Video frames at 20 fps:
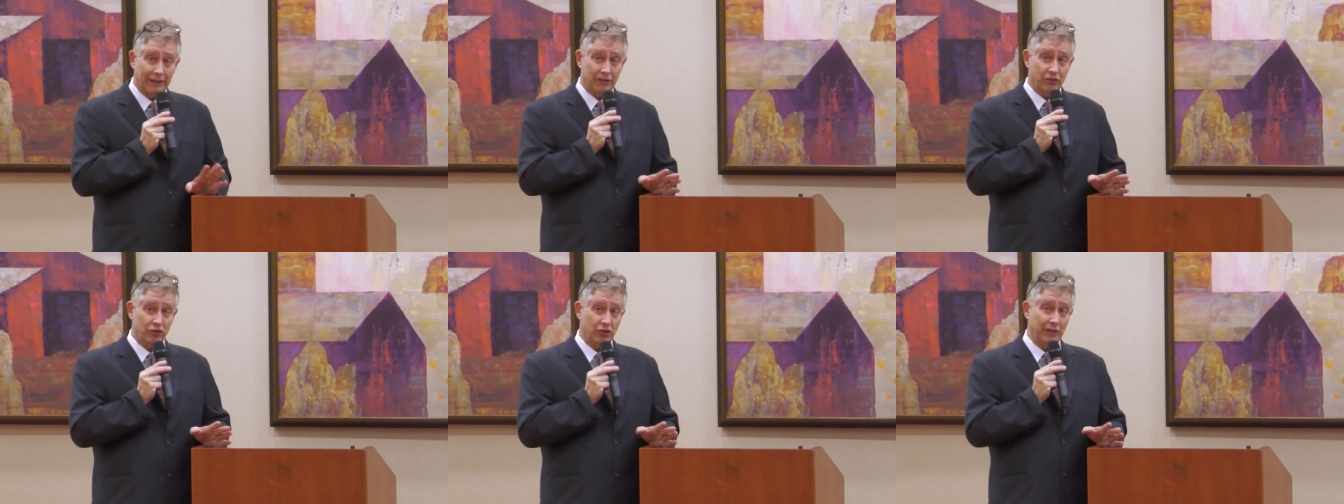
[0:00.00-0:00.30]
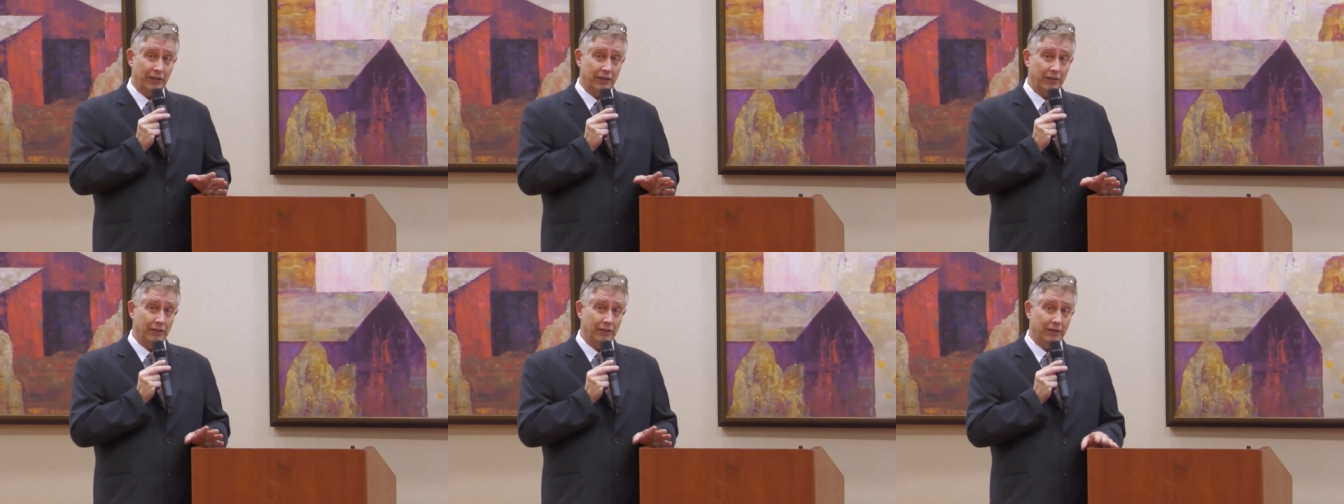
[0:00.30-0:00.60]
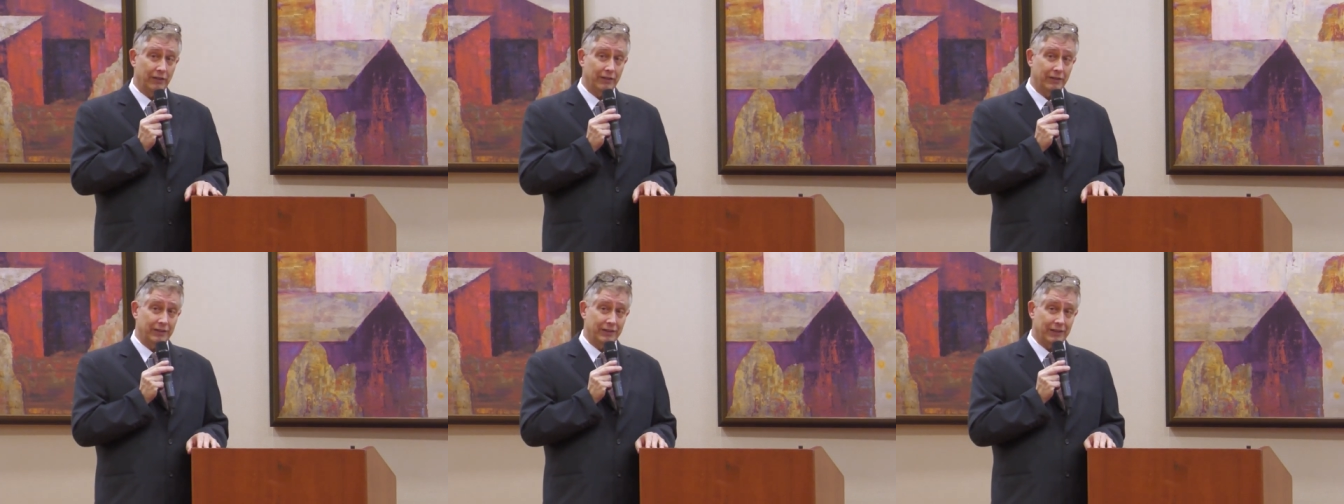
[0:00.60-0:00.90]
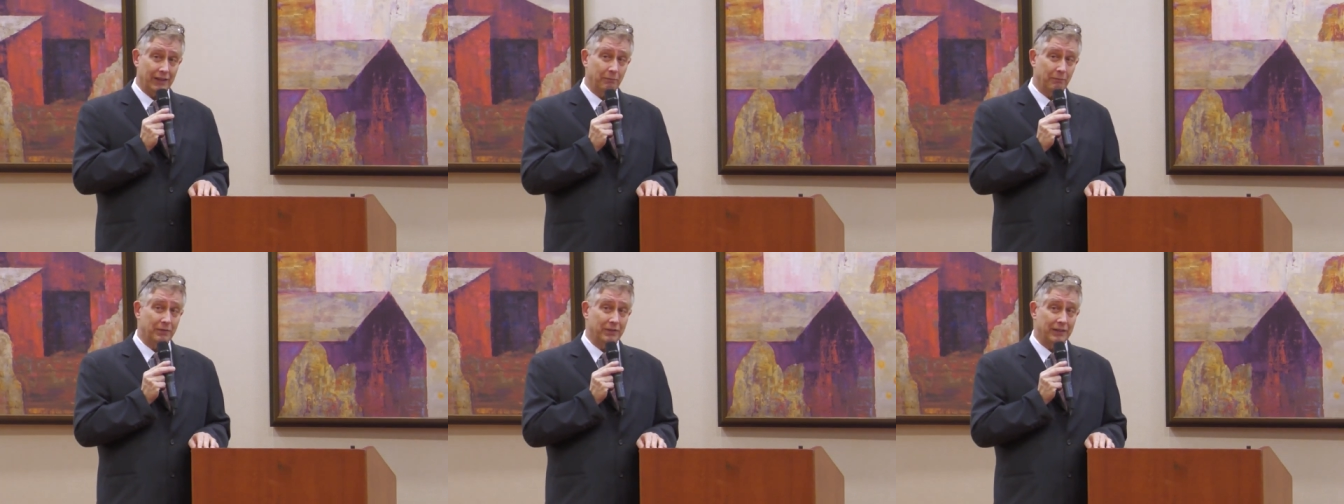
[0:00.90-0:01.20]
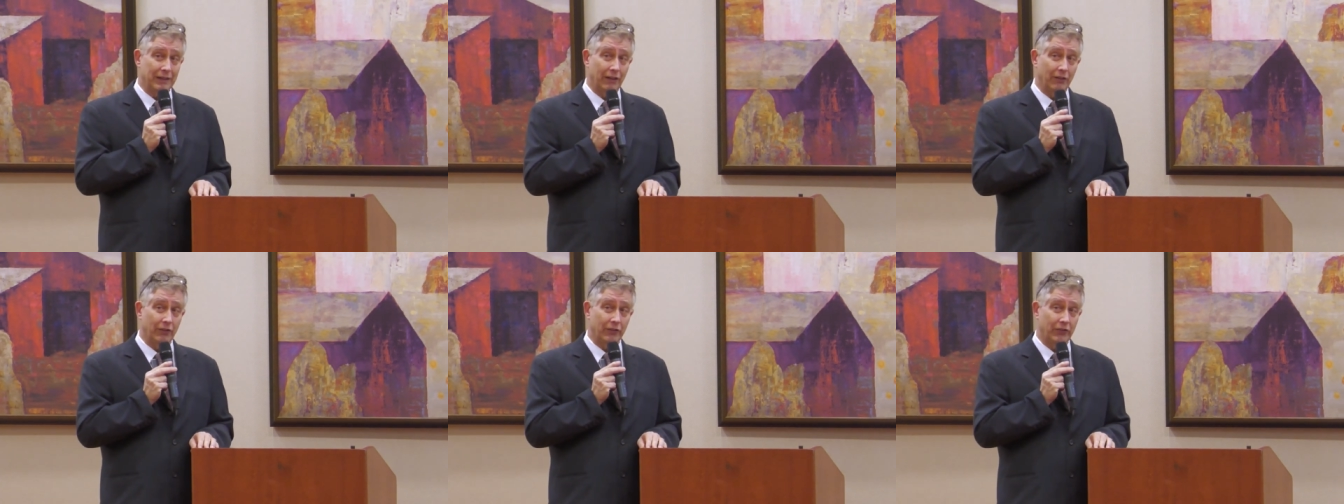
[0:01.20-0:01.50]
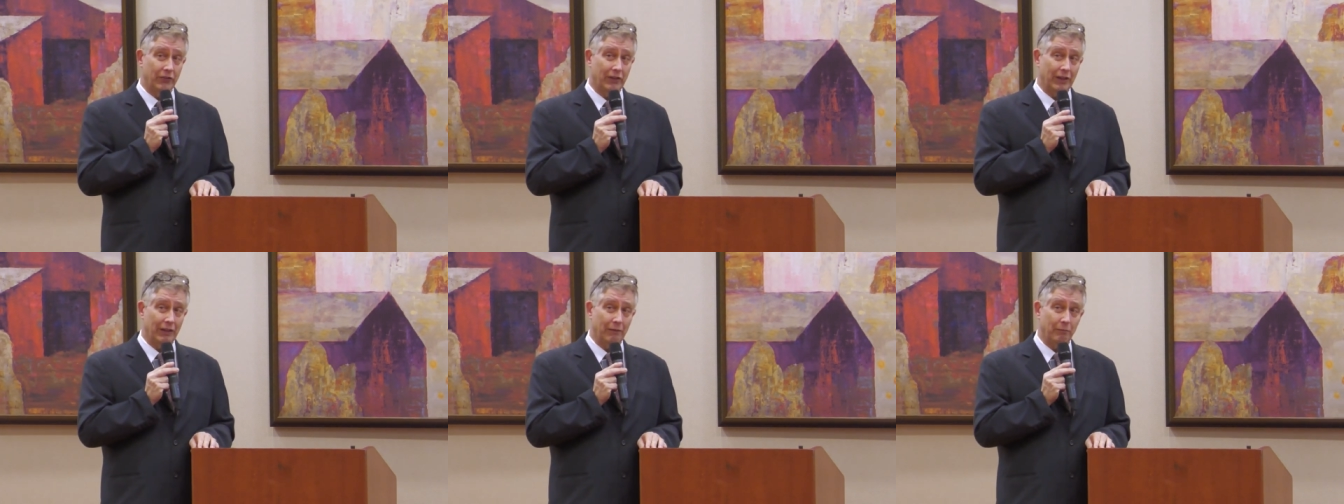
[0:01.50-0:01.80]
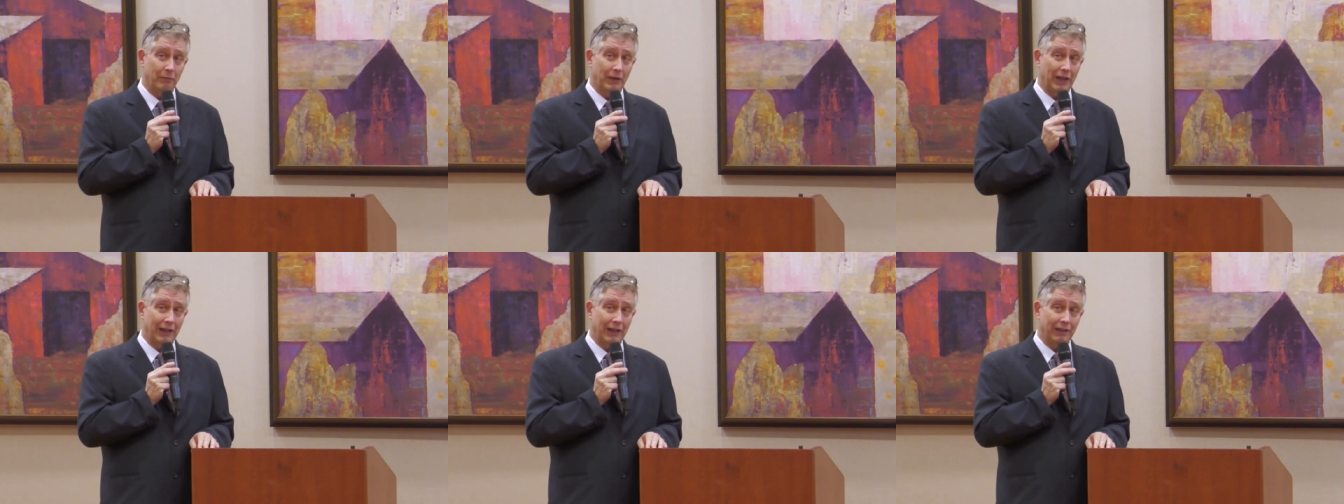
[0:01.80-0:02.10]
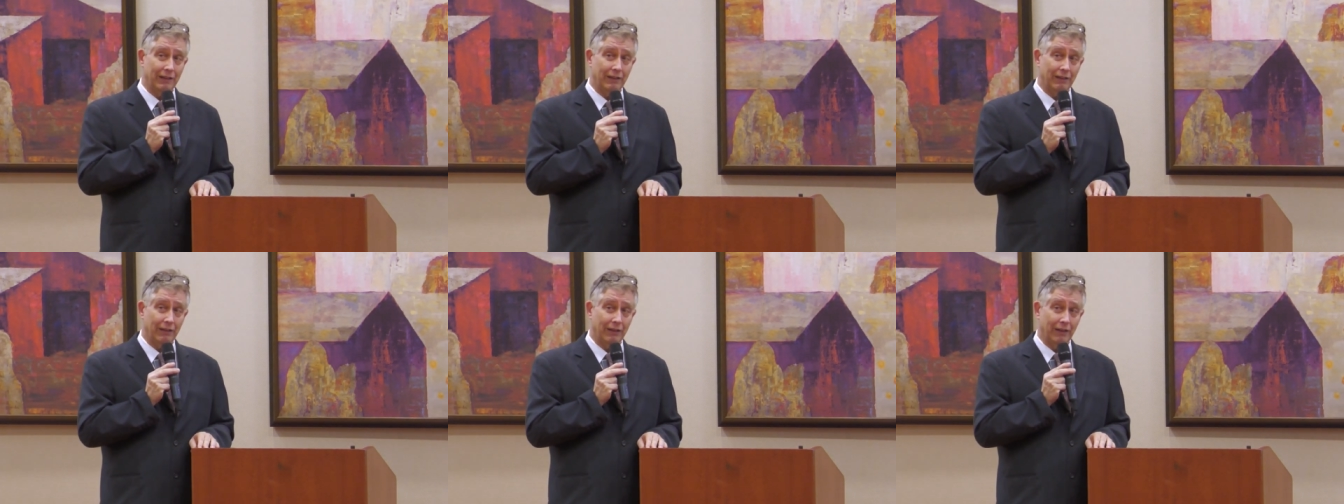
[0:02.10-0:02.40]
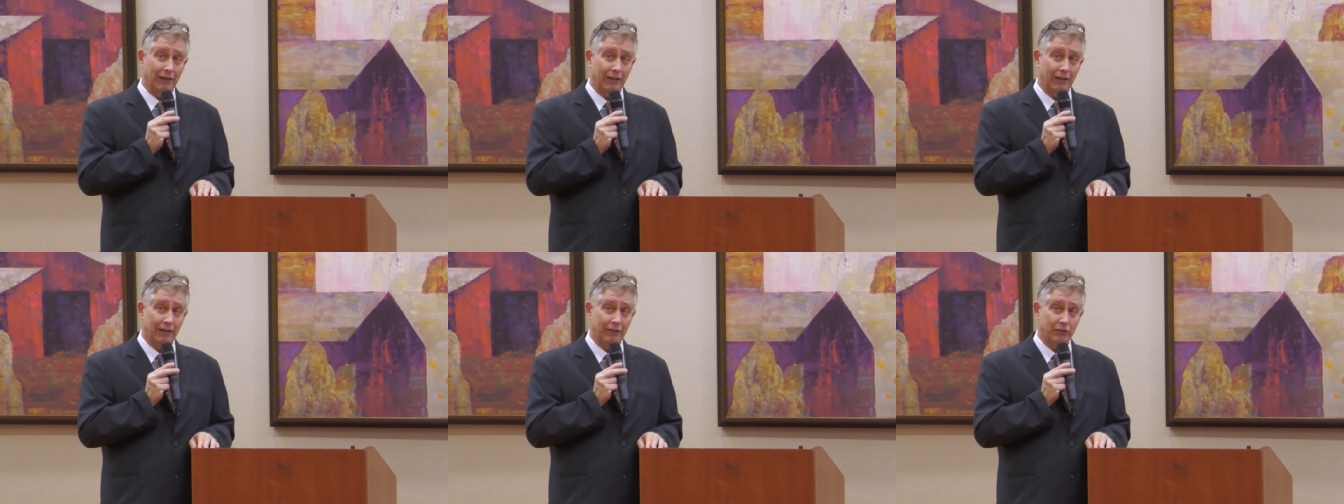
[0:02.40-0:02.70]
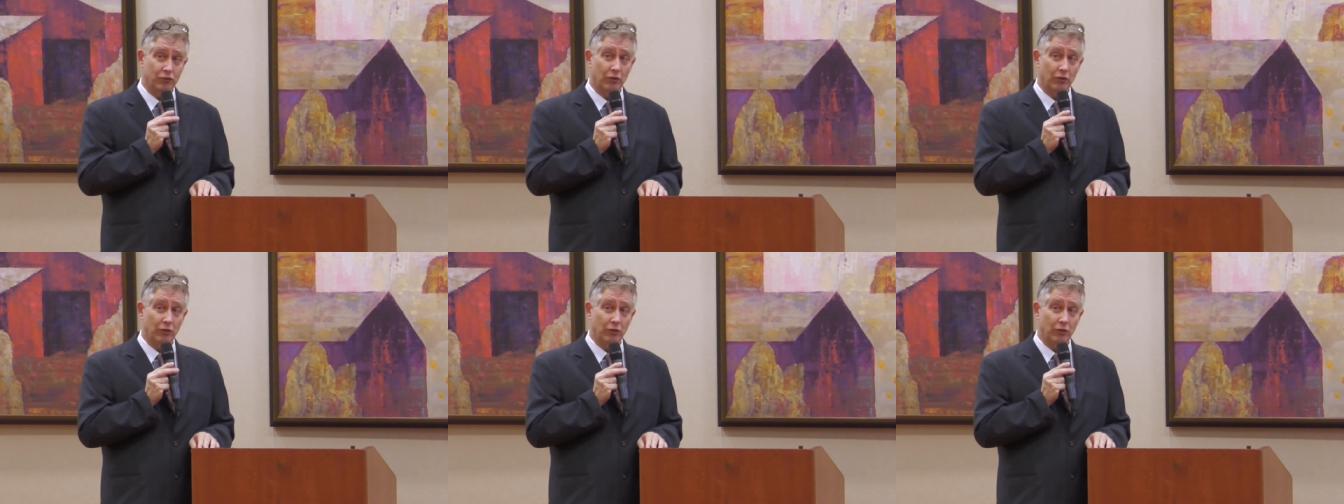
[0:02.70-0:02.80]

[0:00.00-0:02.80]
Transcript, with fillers: engineered stem cells that make uh,